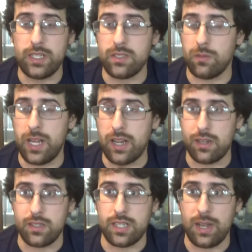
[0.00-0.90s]
so I'm not going
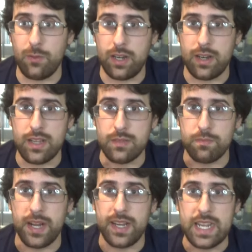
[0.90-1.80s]
to say what it is.
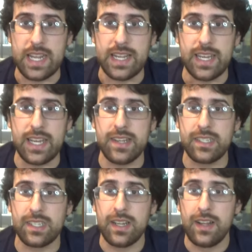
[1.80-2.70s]
But it is.